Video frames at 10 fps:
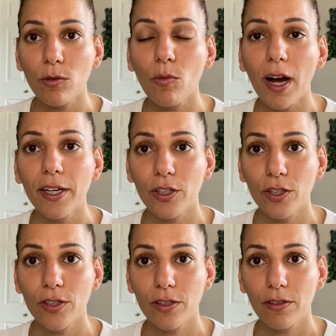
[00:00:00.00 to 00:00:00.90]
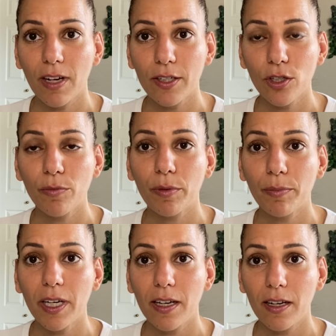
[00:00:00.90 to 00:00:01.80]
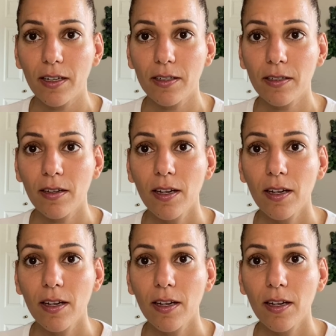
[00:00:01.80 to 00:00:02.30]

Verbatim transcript: wired as human beings